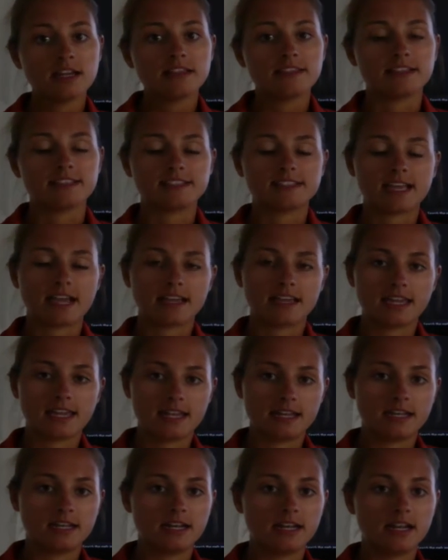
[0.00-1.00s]
The
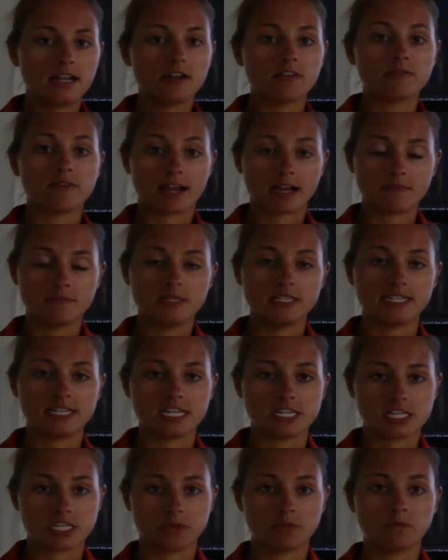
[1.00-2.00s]
second
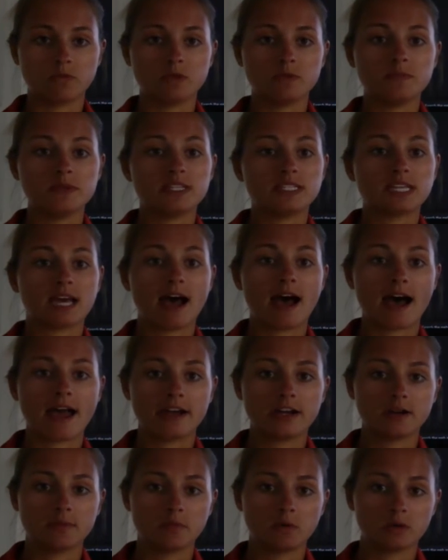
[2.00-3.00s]
recommendation would be to
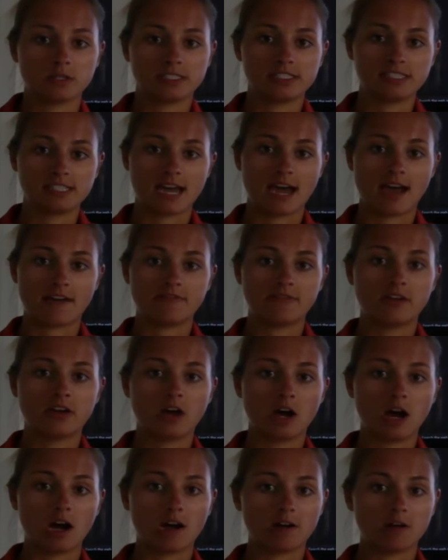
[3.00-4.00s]
hire more staff
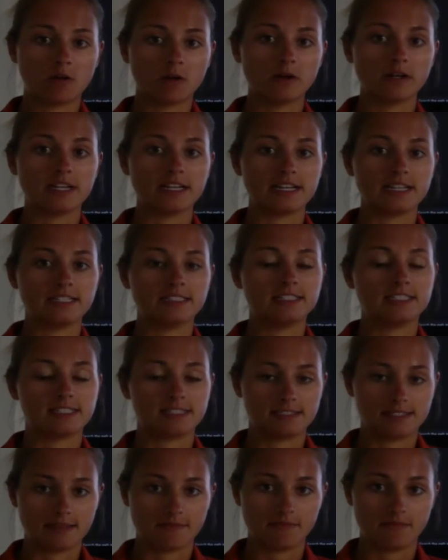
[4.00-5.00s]
according to
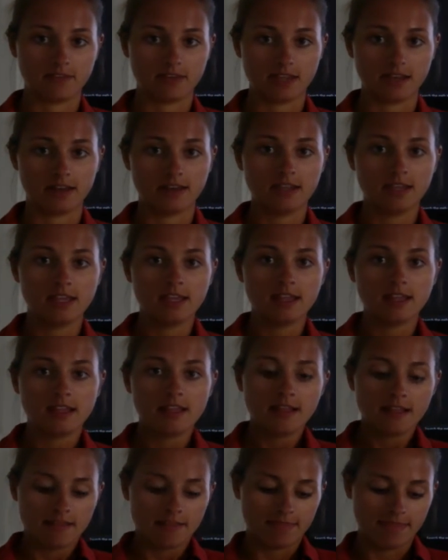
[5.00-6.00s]
Stimpson.
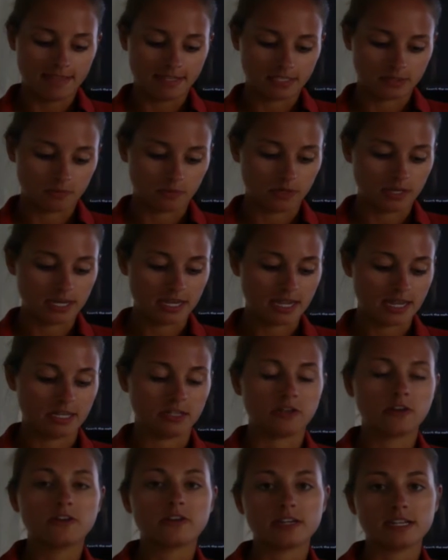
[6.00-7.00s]
This would
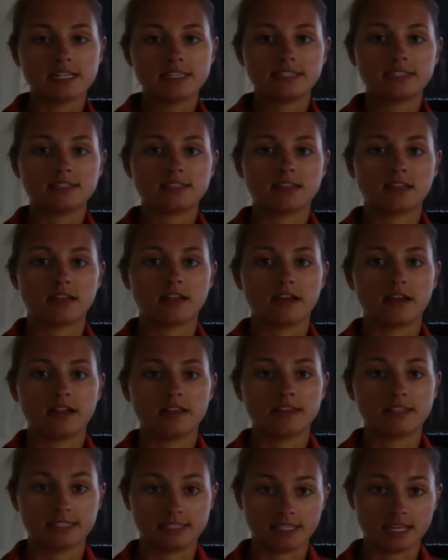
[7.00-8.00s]
increase
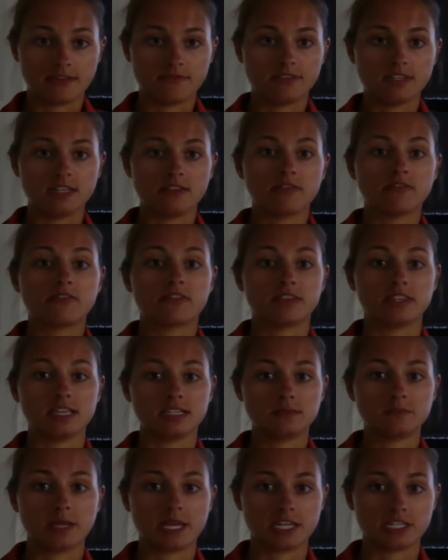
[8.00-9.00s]
the safety for
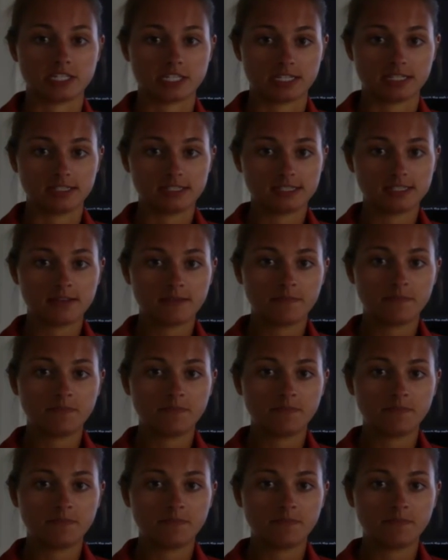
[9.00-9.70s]
these patients